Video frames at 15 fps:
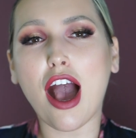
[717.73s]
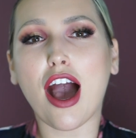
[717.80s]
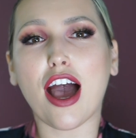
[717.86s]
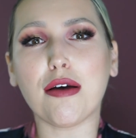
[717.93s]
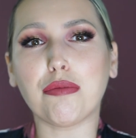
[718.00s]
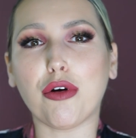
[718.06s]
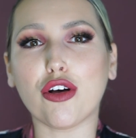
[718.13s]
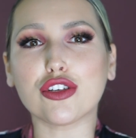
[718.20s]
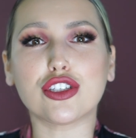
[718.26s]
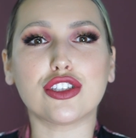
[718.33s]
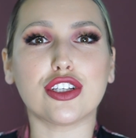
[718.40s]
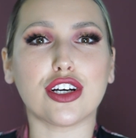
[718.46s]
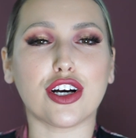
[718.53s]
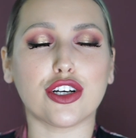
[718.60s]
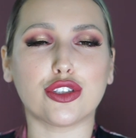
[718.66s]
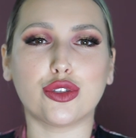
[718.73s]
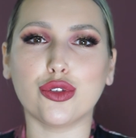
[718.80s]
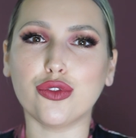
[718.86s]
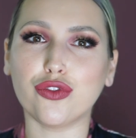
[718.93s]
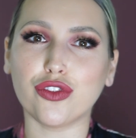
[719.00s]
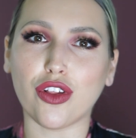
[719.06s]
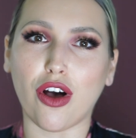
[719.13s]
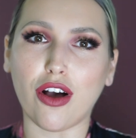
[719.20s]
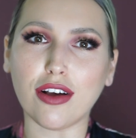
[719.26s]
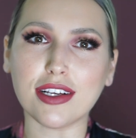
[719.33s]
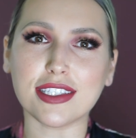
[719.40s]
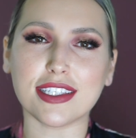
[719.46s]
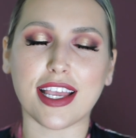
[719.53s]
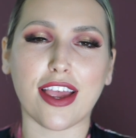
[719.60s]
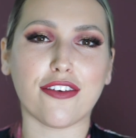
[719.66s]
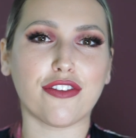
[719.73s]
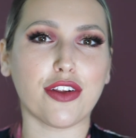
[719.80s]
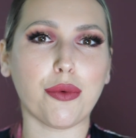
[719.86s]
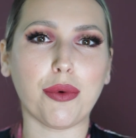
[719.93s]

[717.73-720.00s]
I post 2 vlogs every